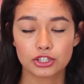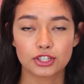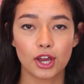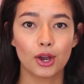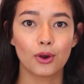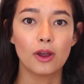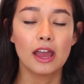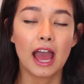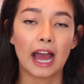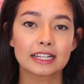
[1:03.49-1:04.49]
so
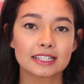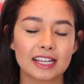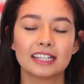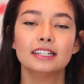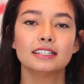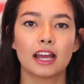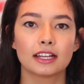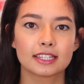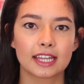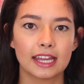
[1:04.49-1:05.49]
I decided
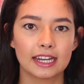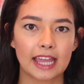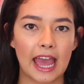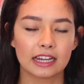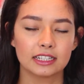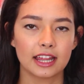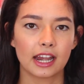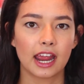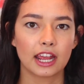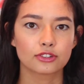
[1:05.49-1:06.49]
not to get a caddy
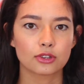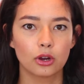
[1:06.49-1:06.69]
that hangs